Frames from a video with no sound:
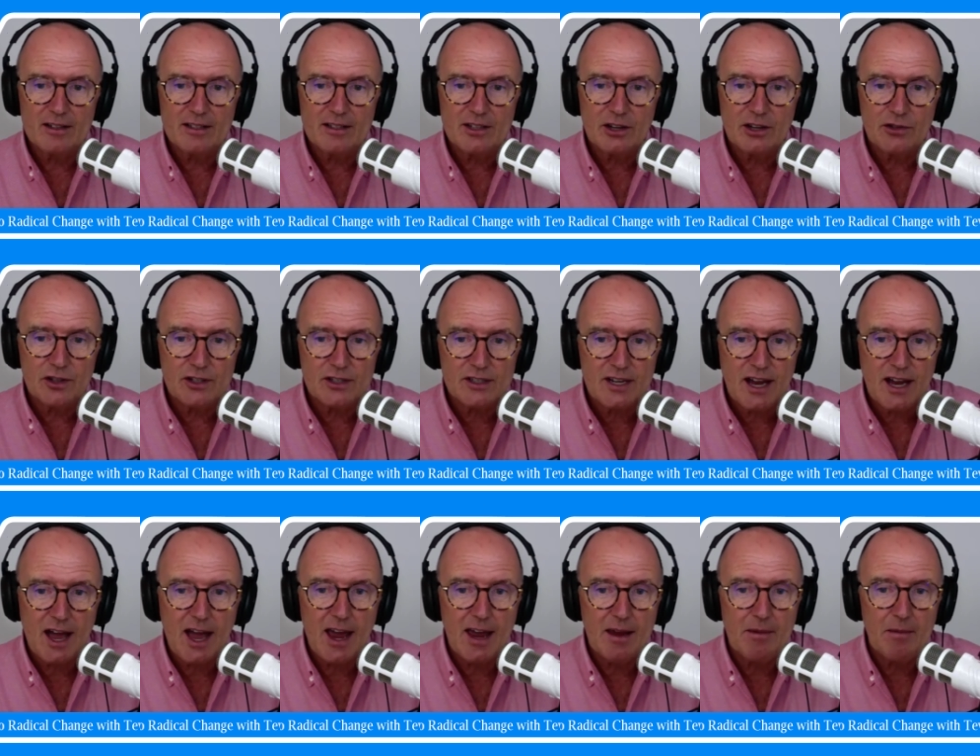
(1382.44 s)
So the
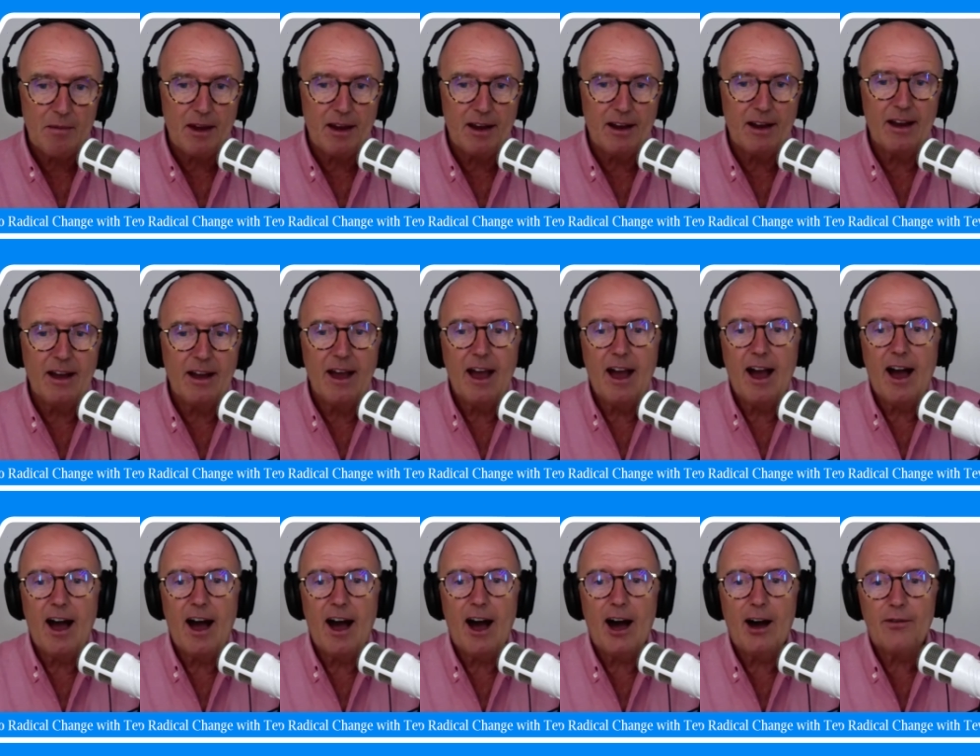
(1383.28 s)
timing
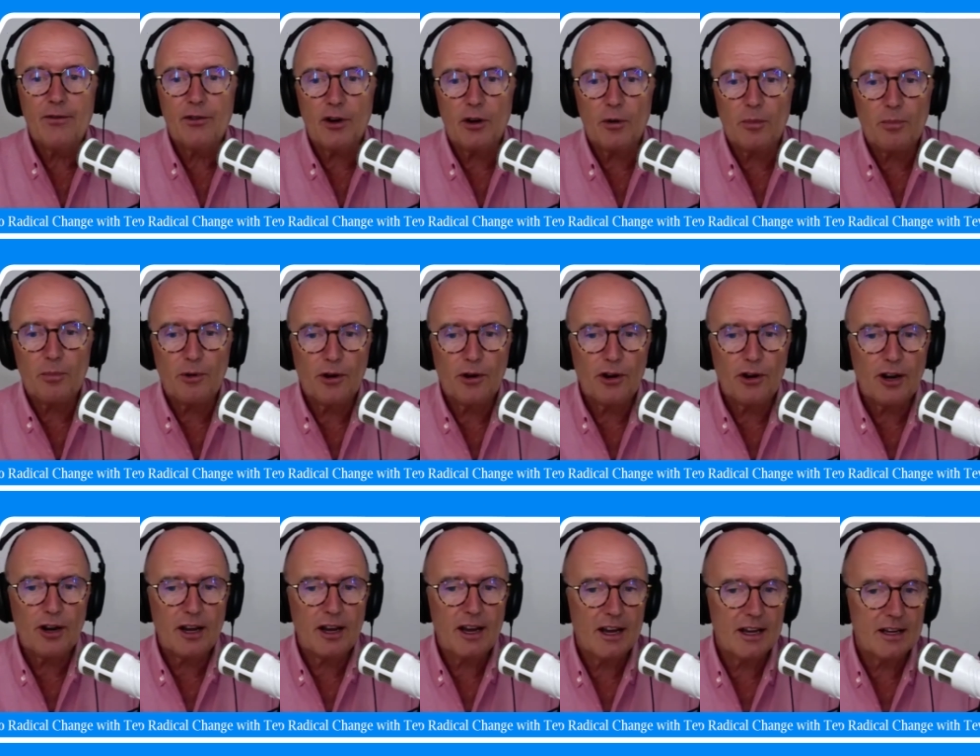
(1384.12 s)
of your
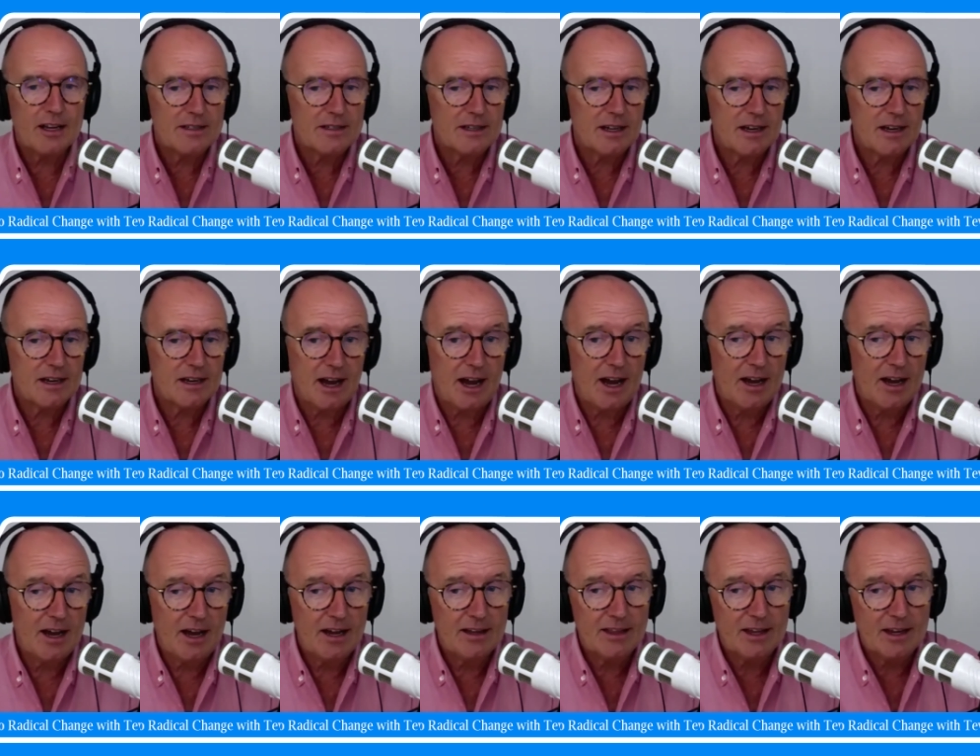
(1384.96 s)
book
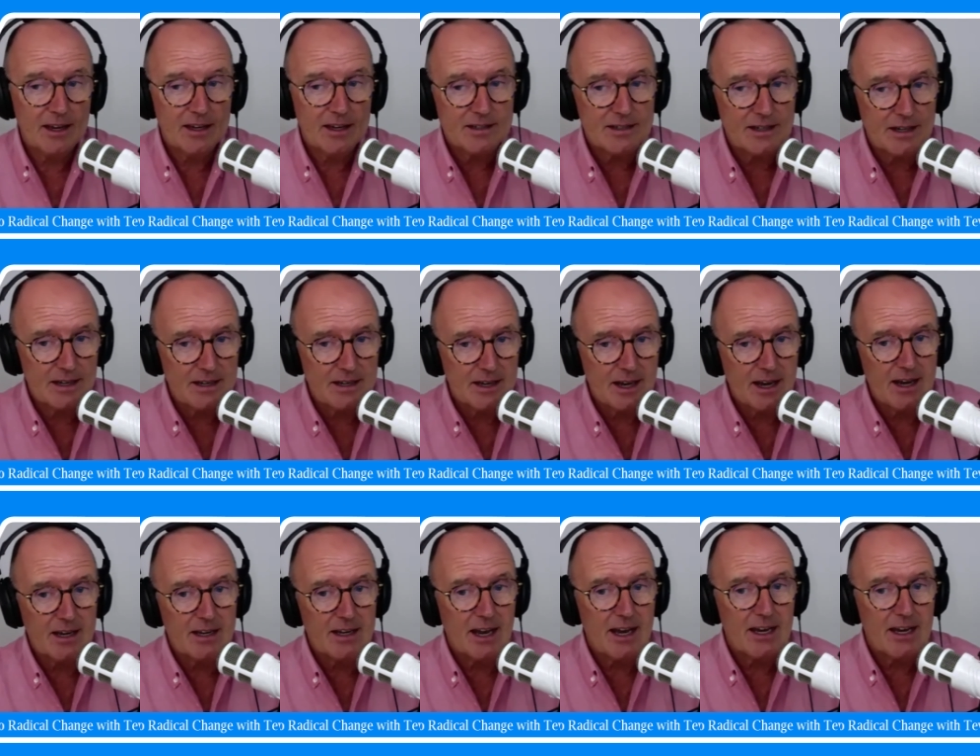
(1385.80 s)
I think
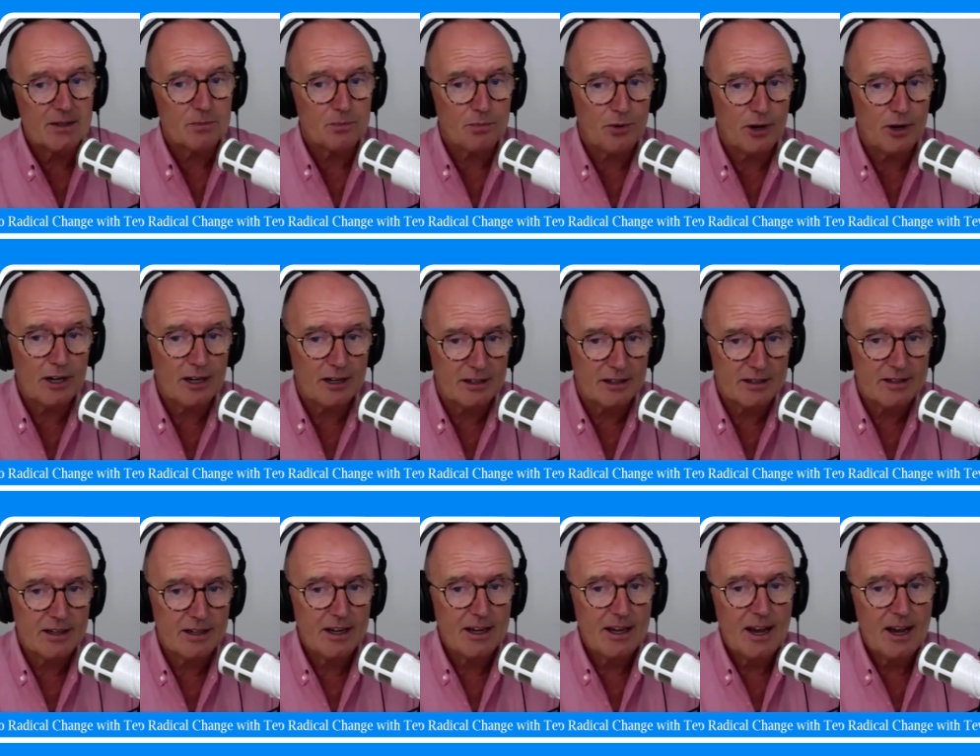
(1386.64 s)
is brilliant.
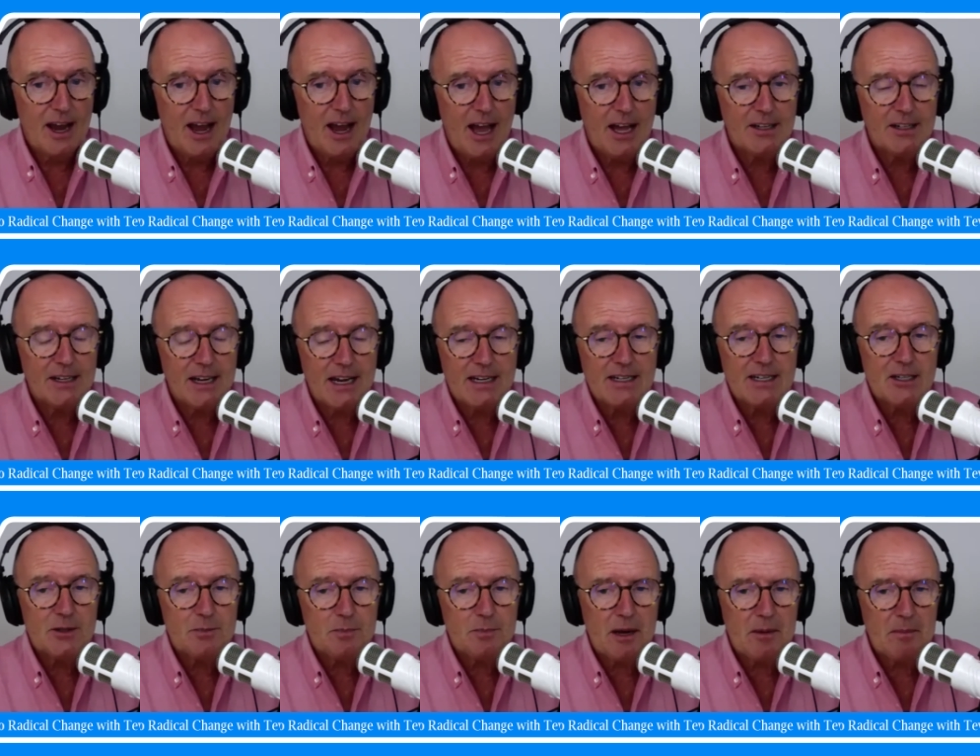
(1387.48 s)
And it
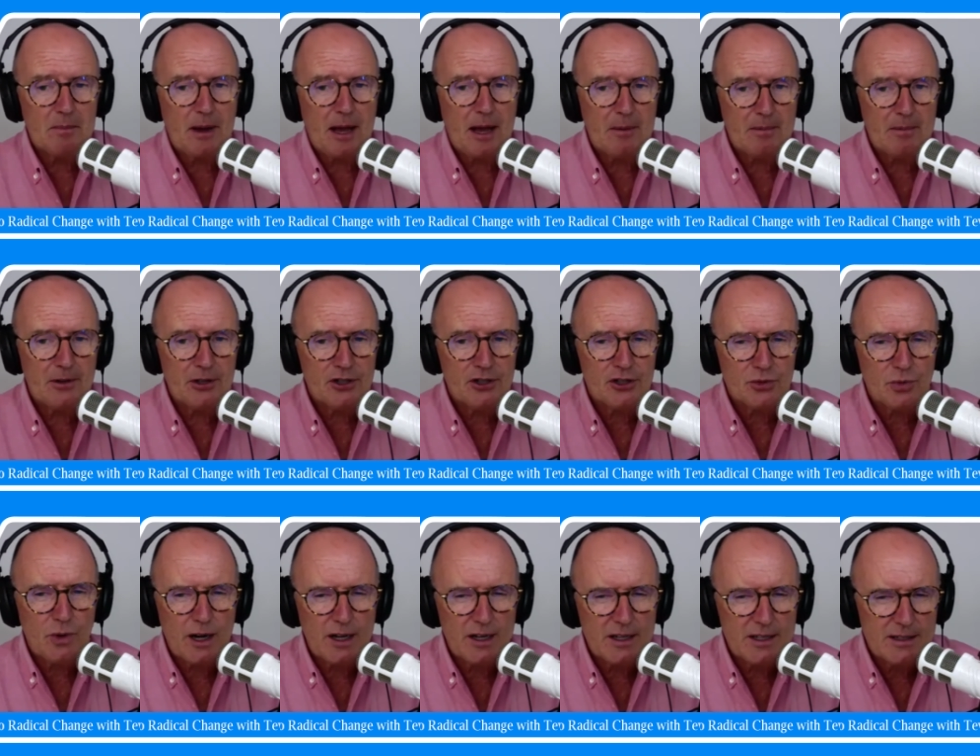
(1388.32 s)
is being published.
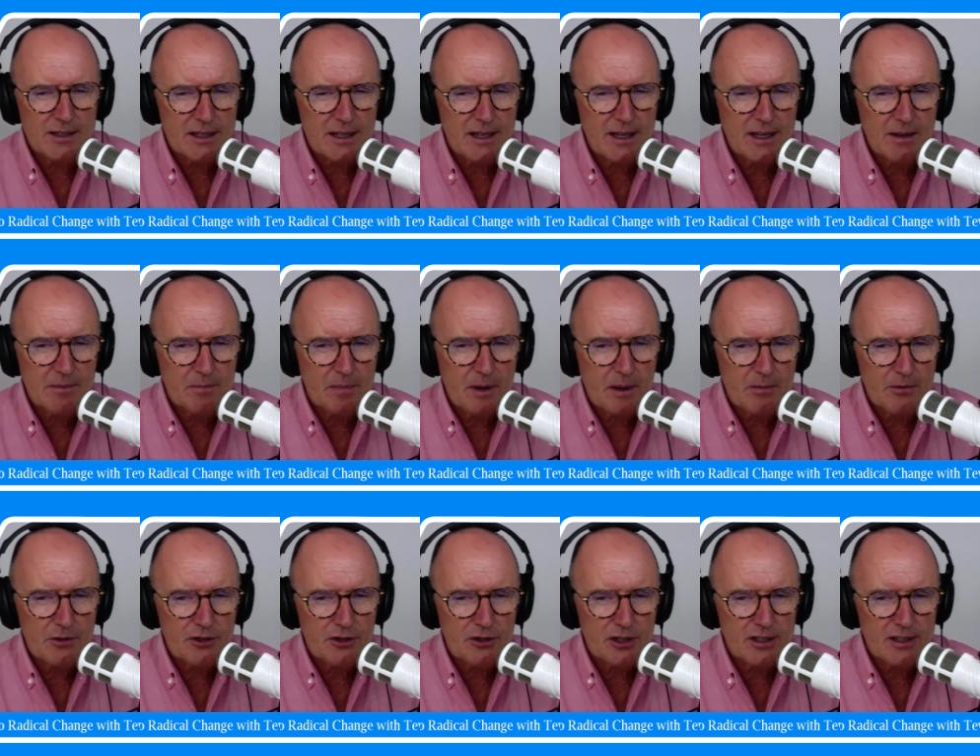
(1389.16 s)
When is the
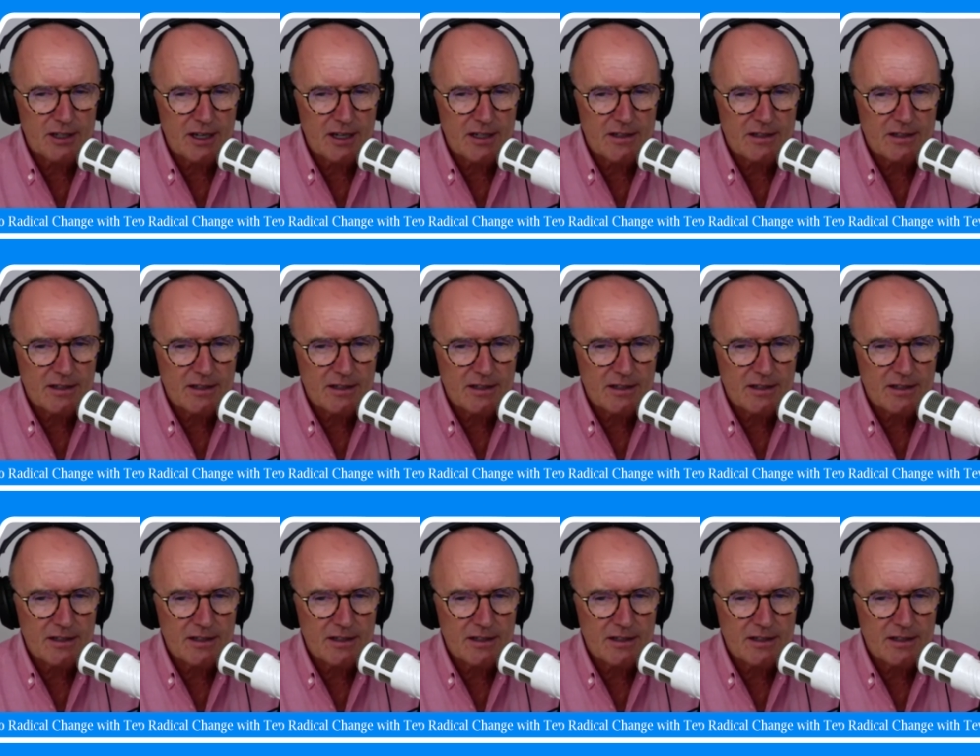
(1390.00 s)
publishing date?